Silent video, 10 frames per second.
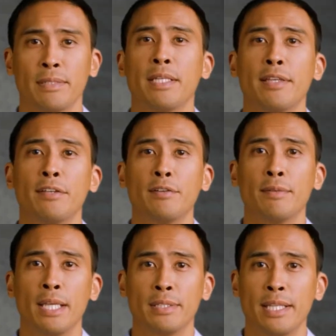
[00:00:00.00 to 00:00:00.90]
If you've
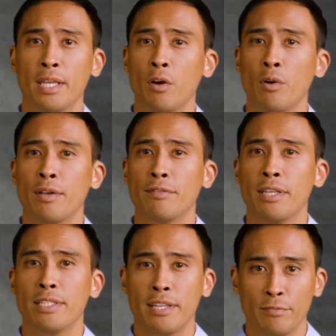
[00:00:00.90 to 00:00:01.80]
been using an older
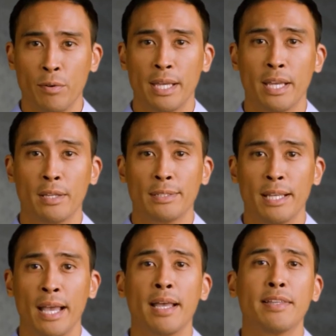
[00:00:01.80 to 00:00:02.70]
version of Windows
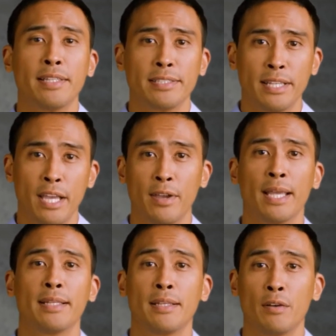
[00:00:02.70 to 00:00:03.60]
that is
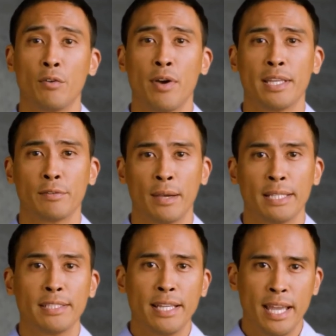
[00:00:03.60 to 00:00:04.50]
nearing or has
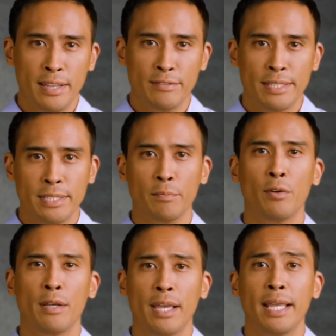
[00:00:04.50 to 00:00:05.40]
reached the end of its
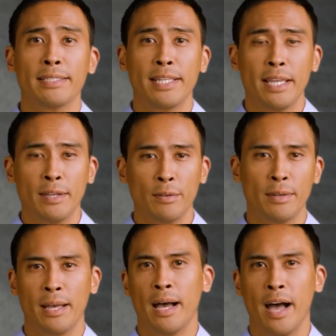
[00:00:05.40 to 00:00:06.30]
support lifecycle,
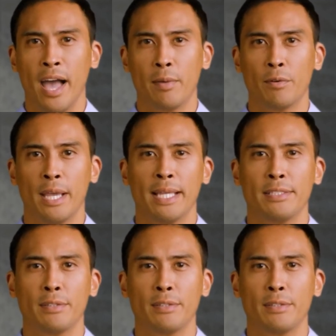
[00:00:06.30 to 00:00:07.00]
upgrading